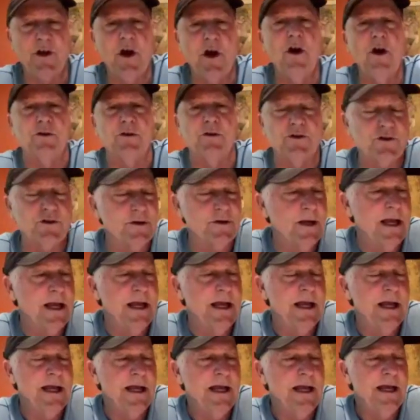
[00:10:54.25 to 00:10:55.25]
Coach,
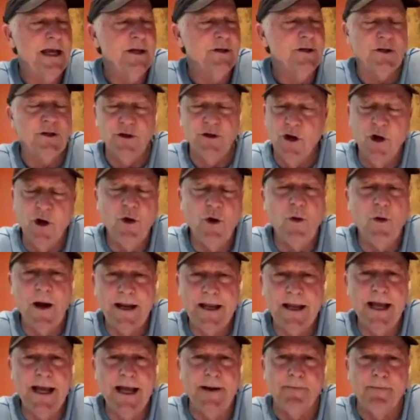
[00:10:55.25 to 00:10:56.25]
do you know who
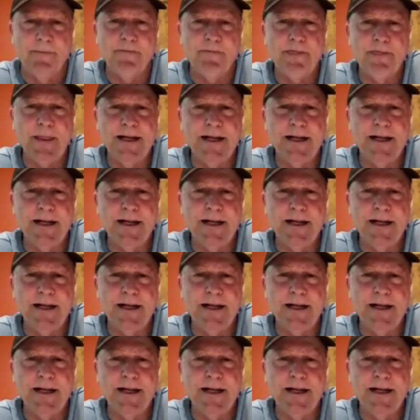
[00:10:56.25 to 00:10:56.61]
I am?